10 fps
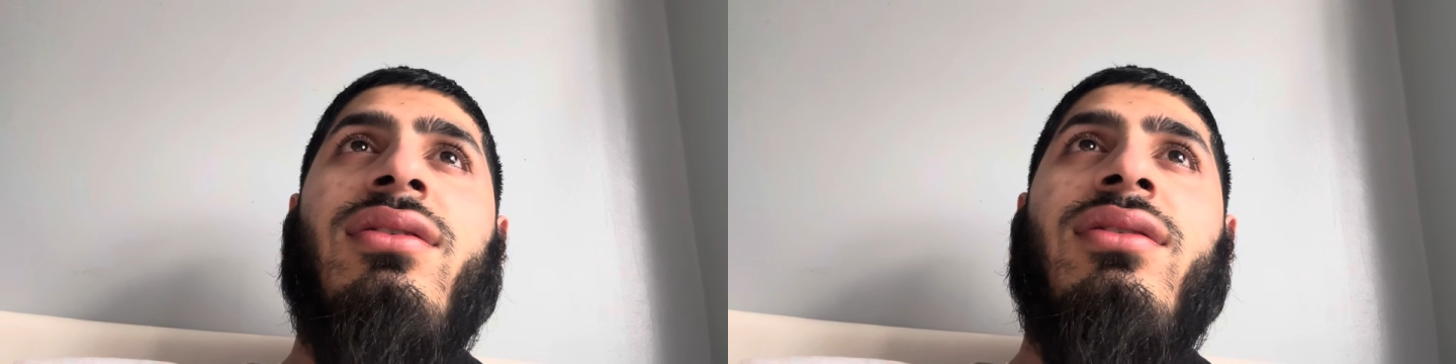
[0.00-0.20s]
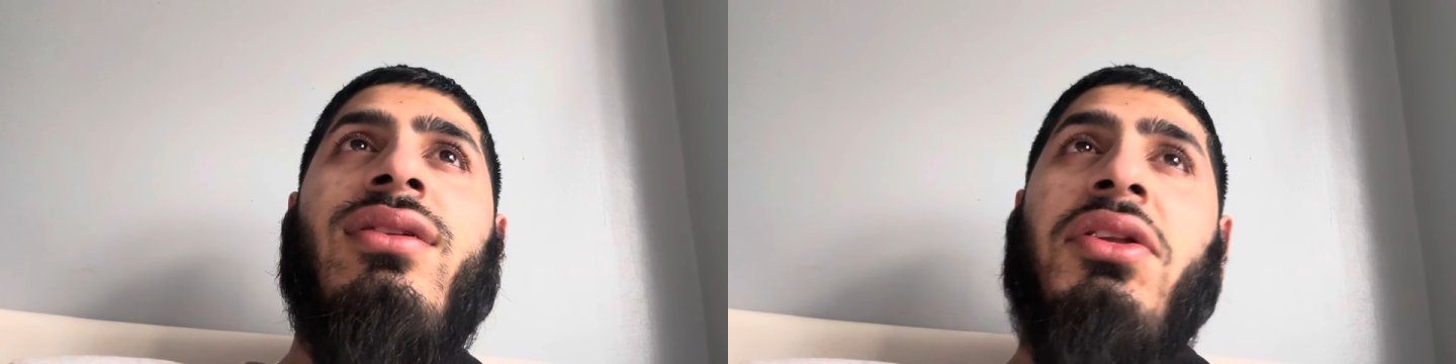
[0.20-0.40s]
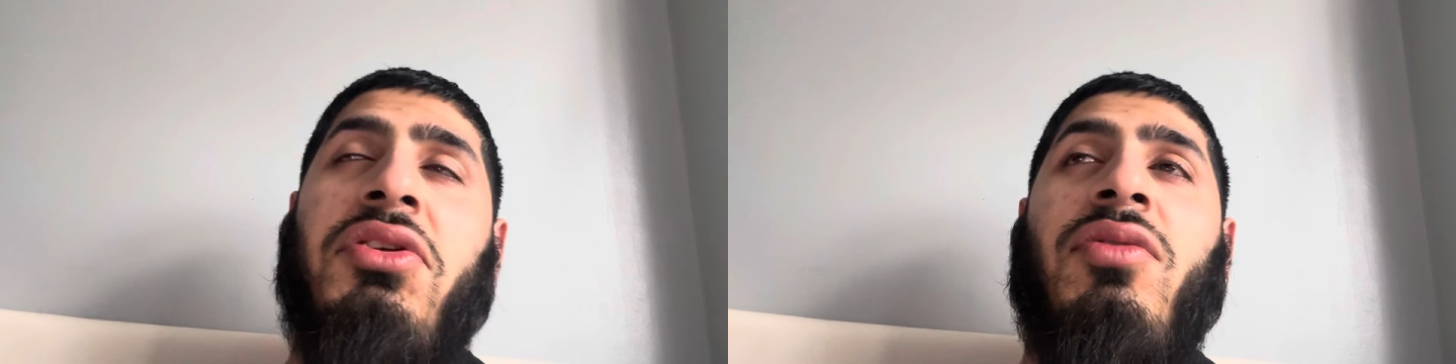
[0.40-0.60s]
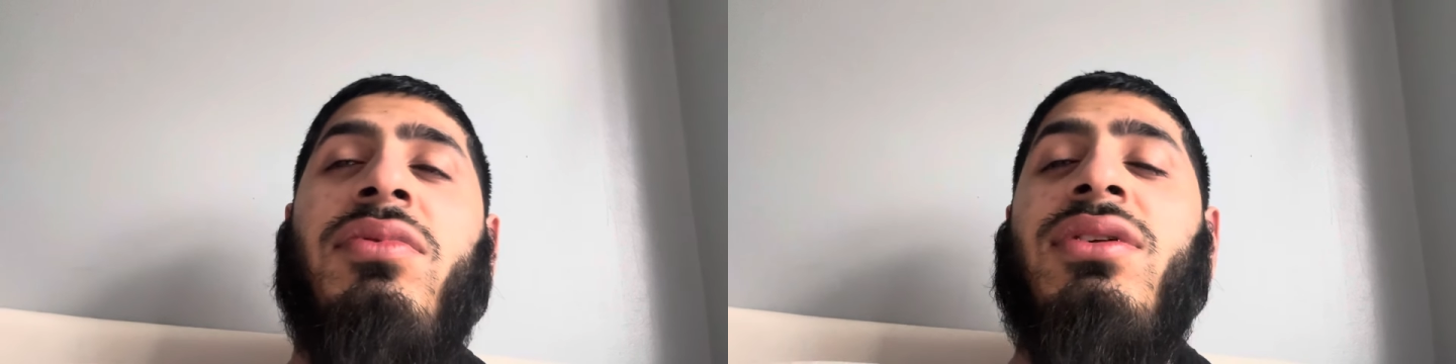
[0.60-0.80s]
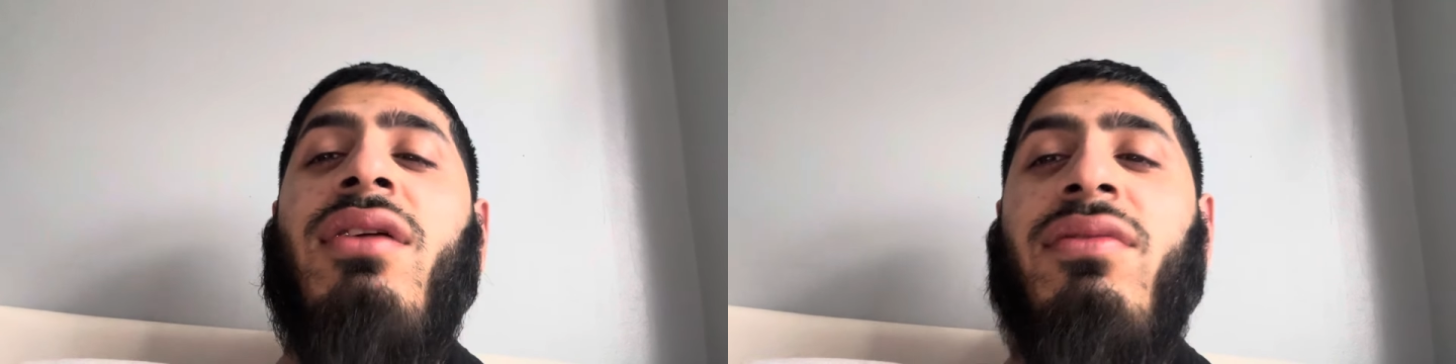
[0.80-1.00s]
Literally
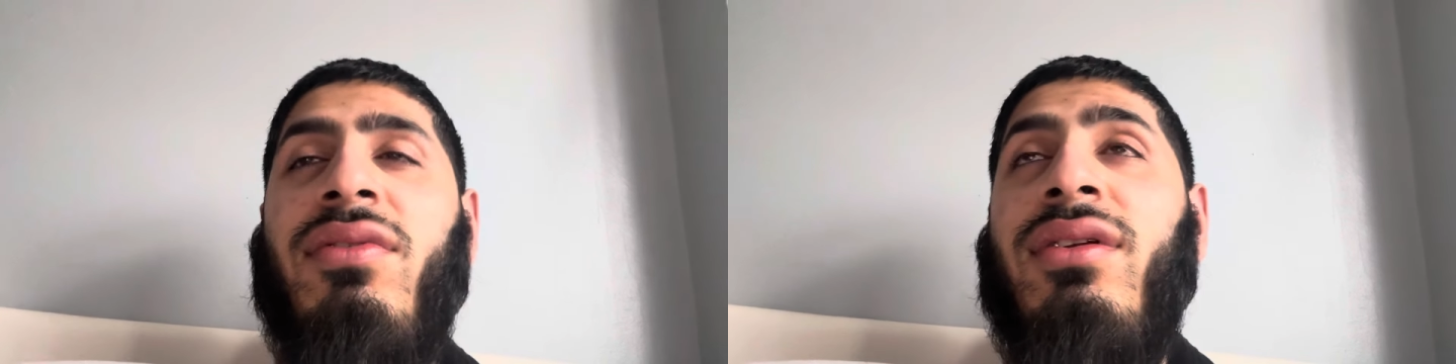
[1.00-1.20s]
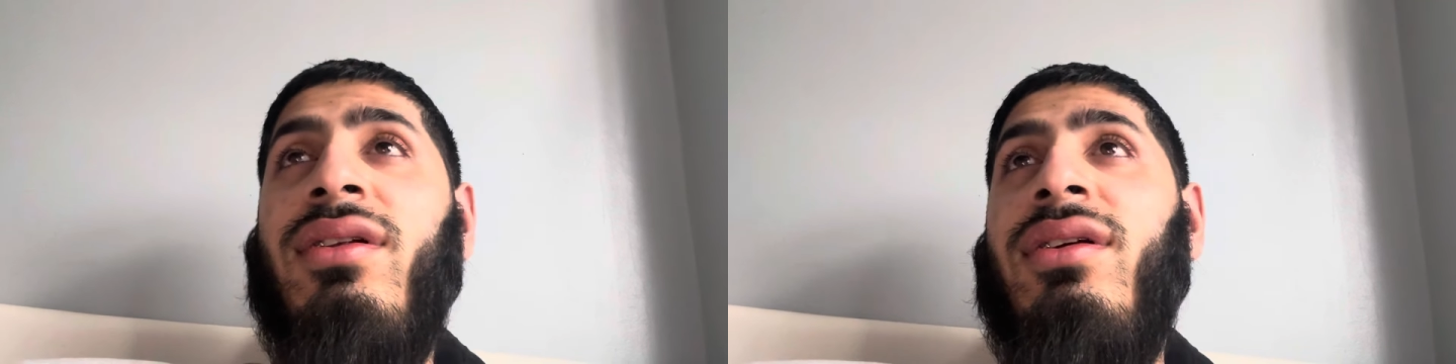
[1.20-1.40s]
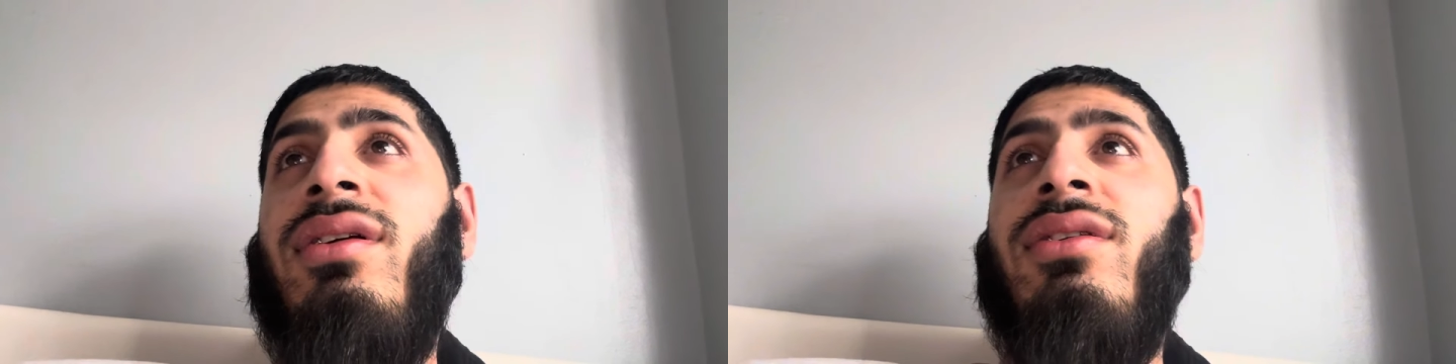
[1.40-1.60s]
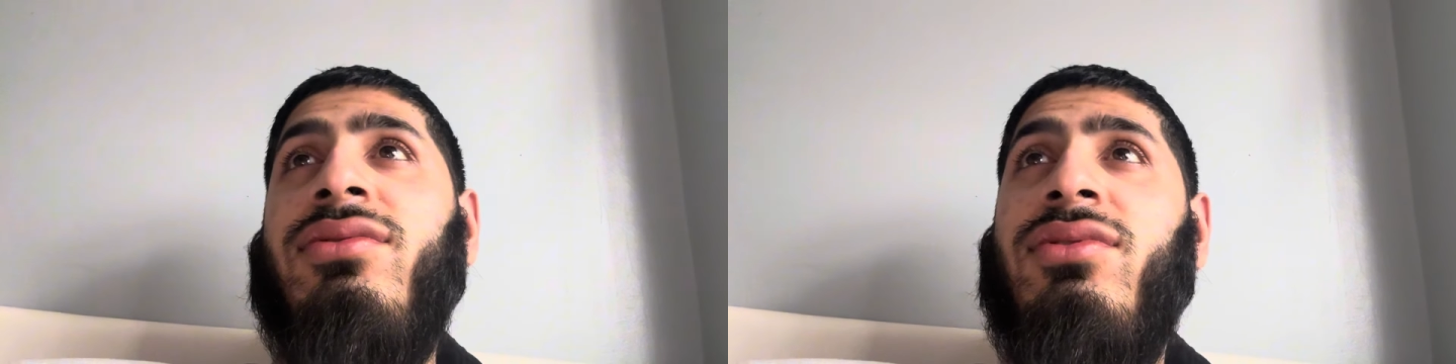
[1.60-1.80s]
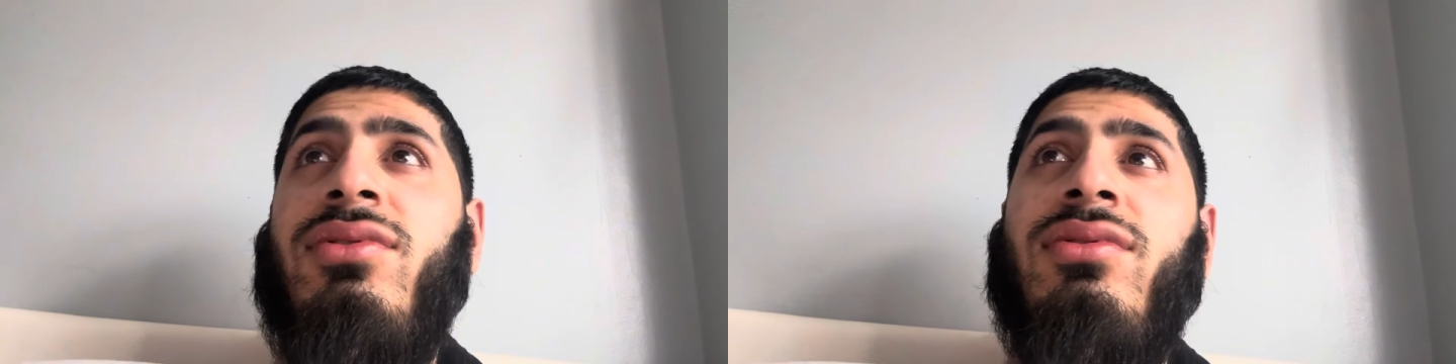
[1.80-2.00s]
almost everything.
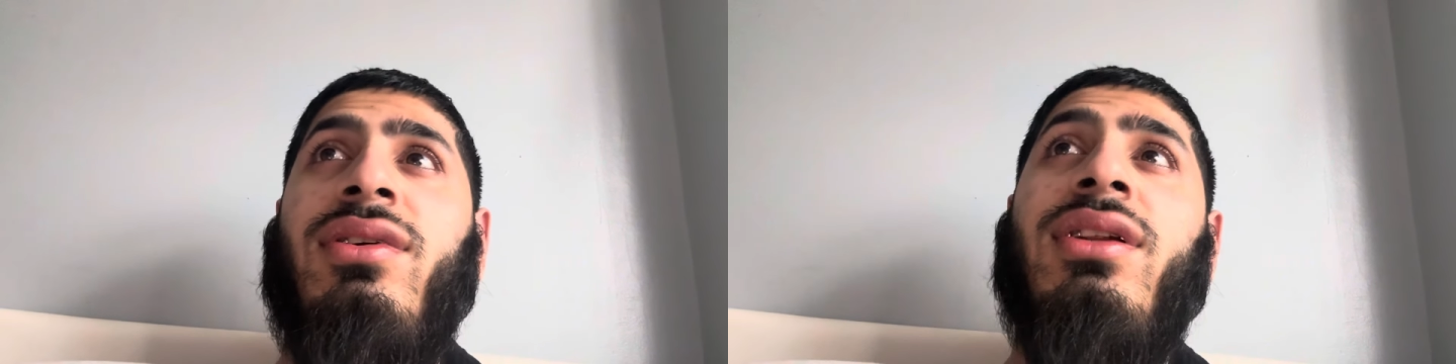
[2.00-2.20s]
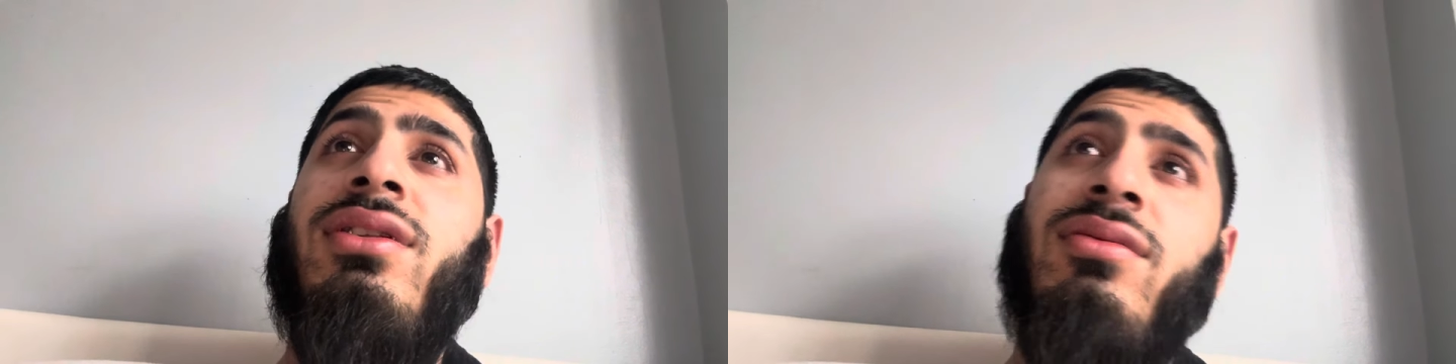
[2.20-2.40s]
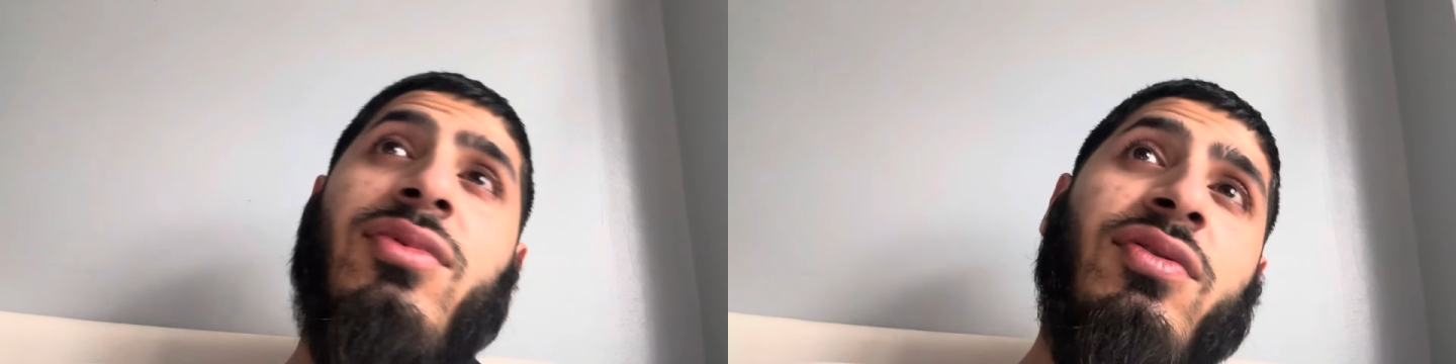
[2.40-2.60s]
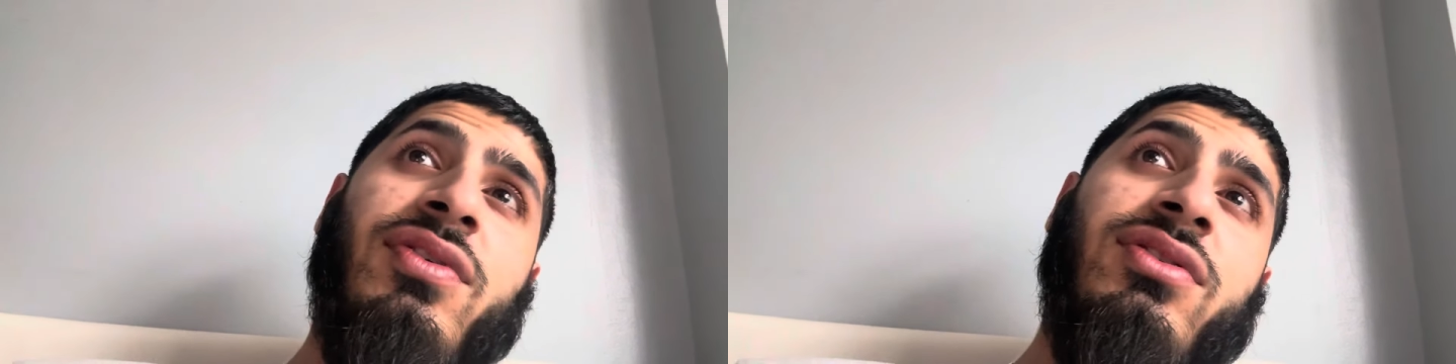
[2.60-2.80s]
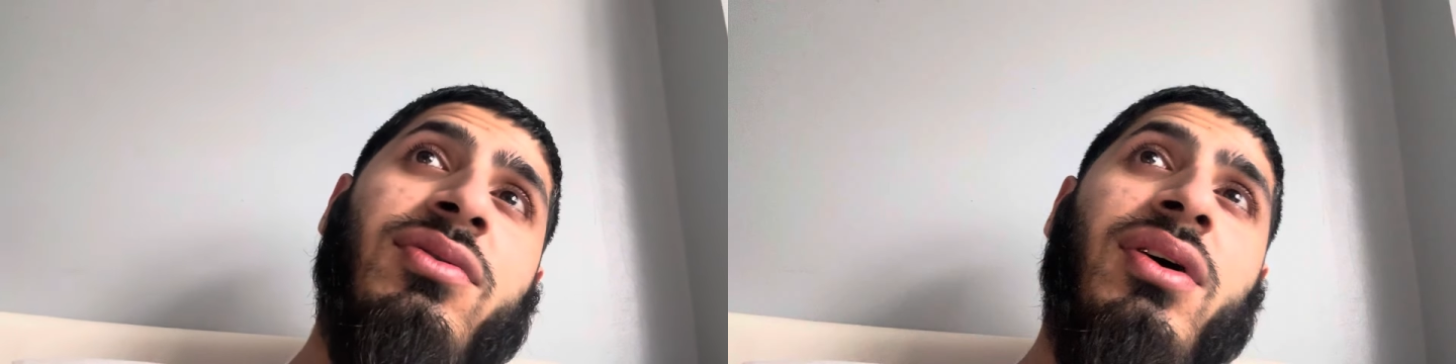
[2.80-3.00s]
So I need some more
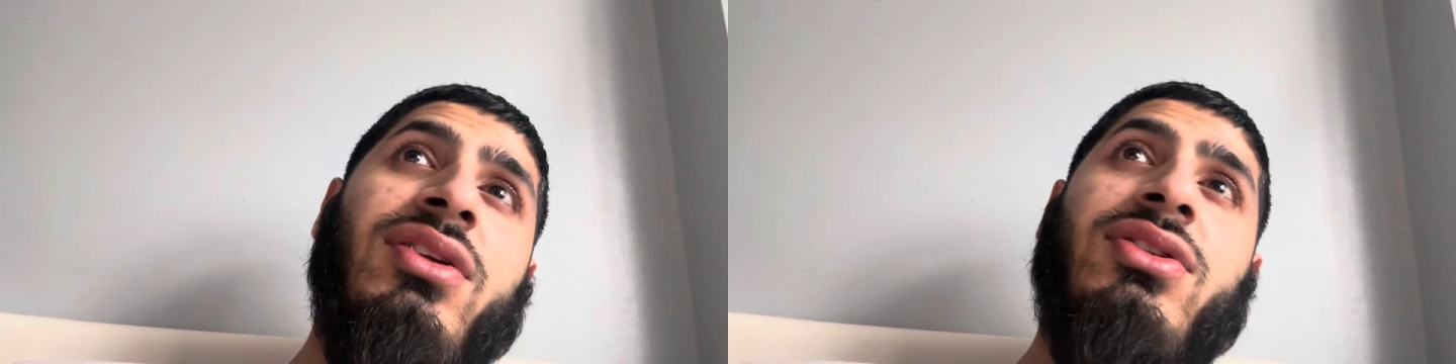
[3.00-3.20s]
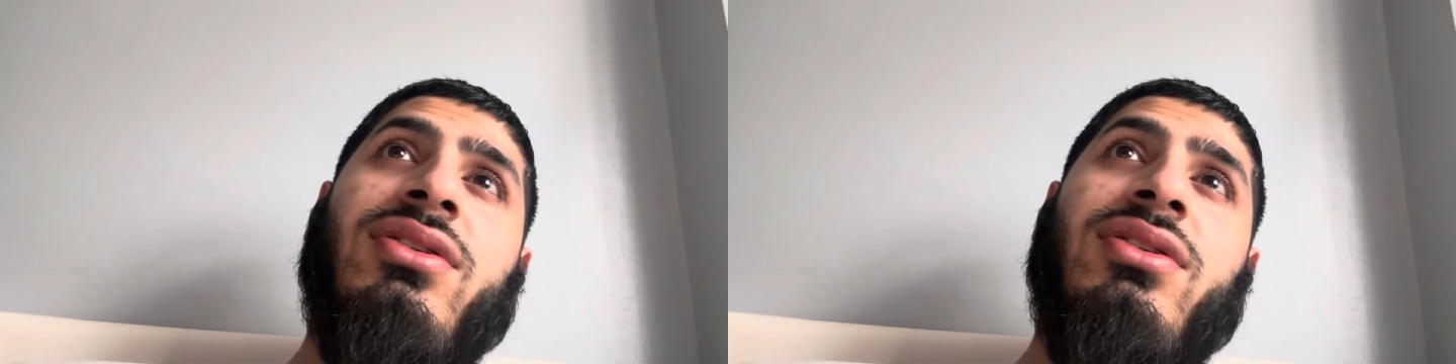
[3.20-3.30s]
things to watch.